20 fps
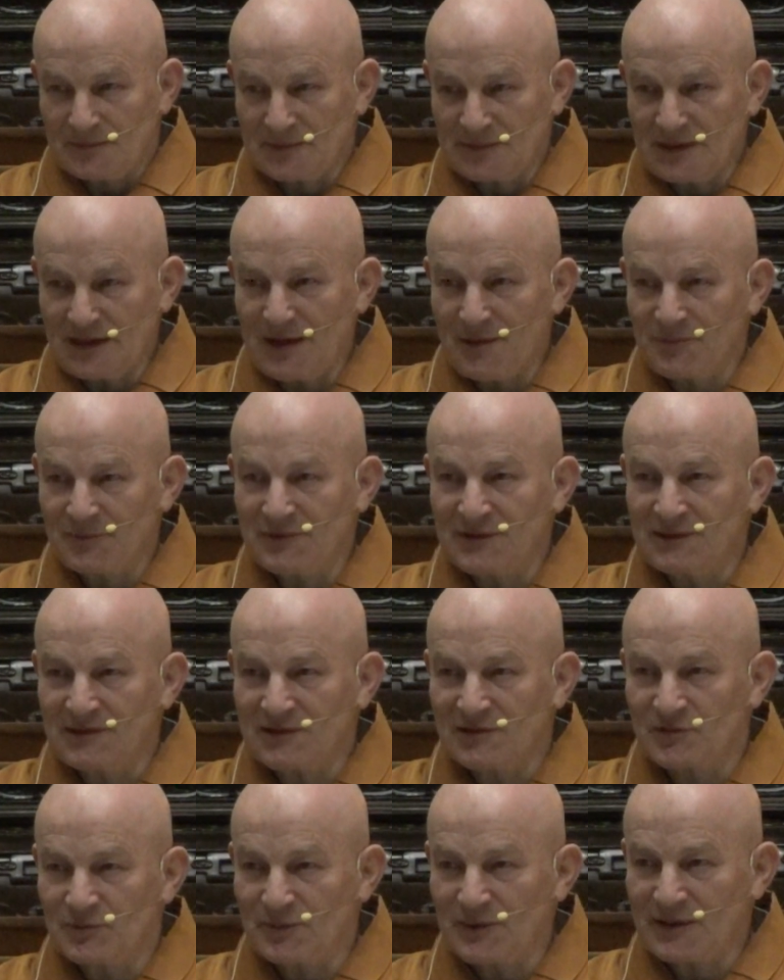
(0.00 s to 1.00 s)
the
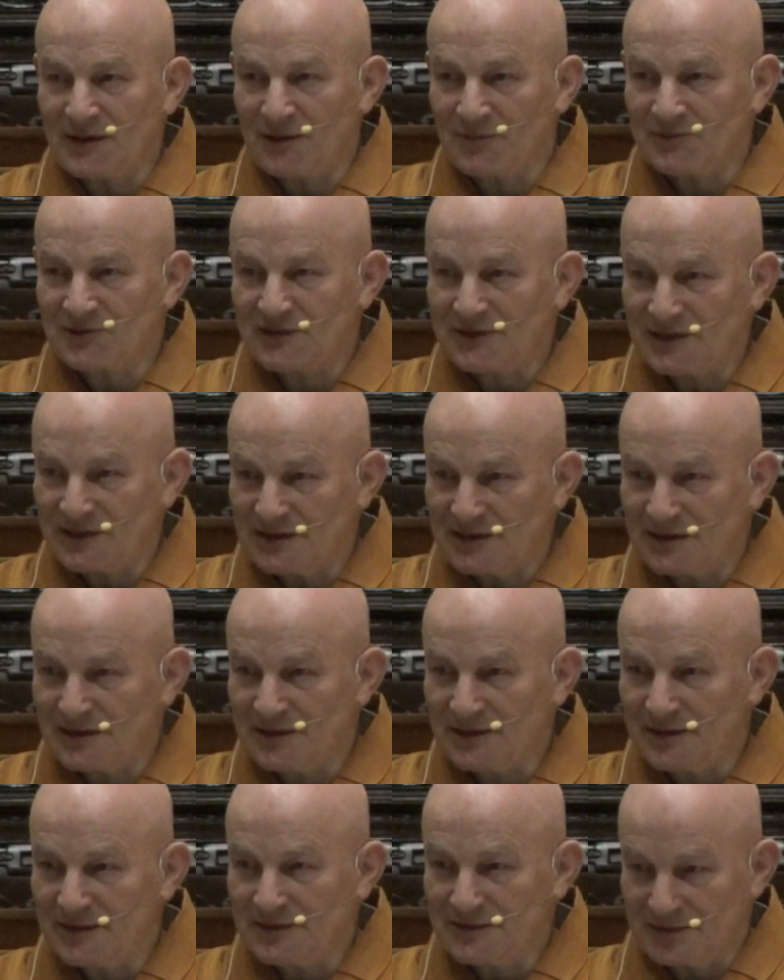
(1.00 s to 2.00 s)
emptiness becomes clear.
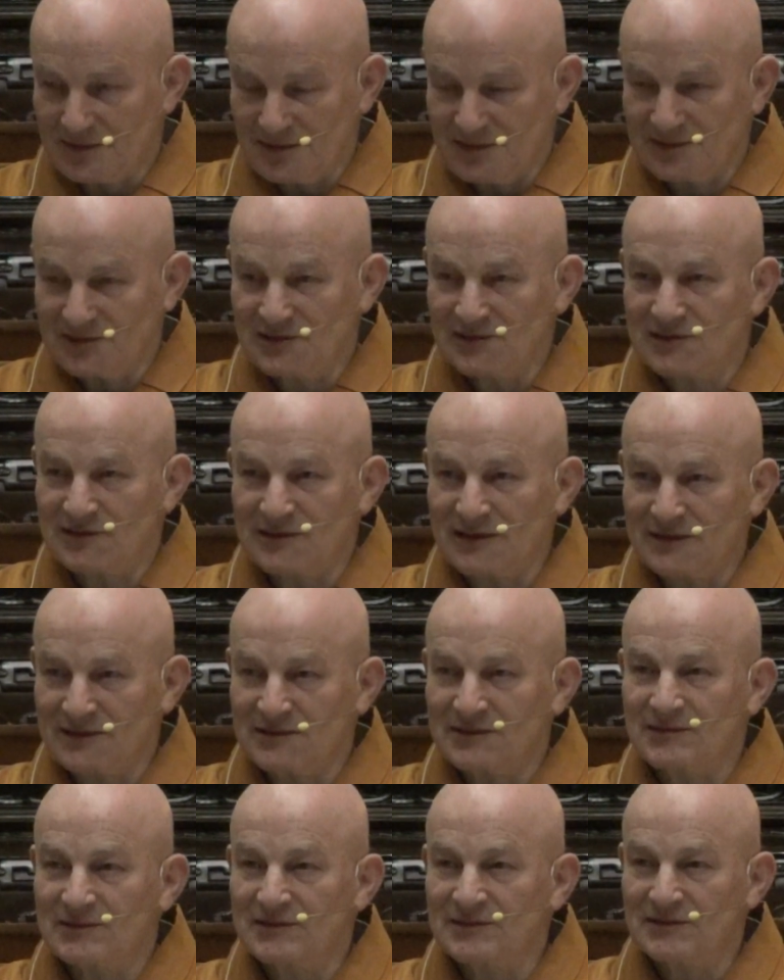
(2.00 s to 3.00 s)
In this
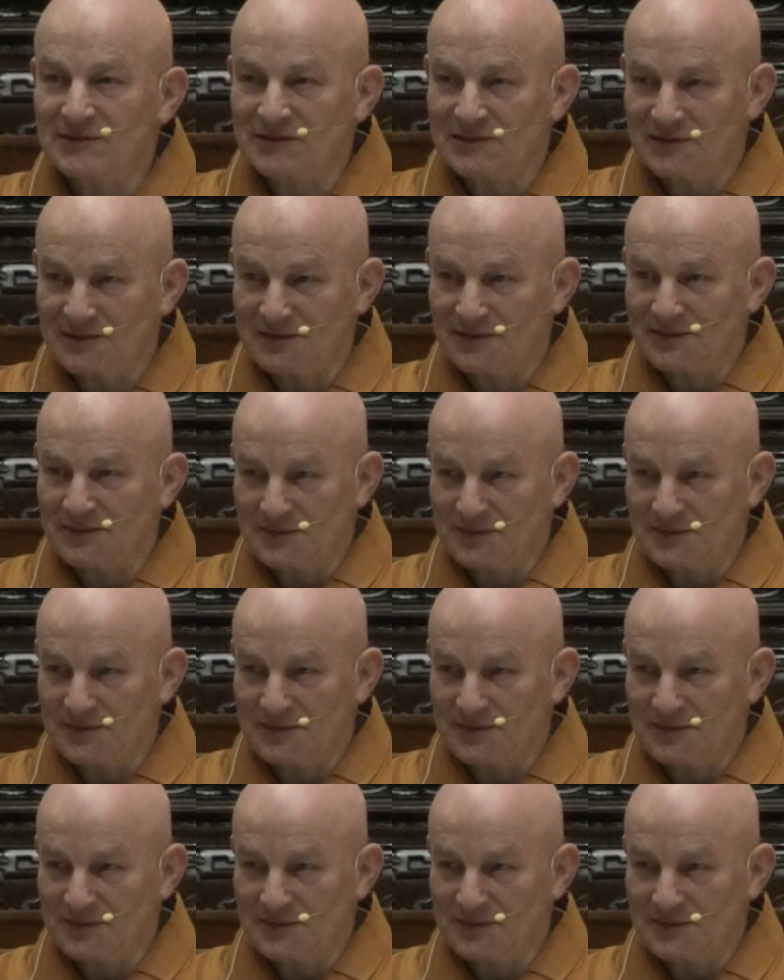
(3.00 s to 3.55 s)
tradition,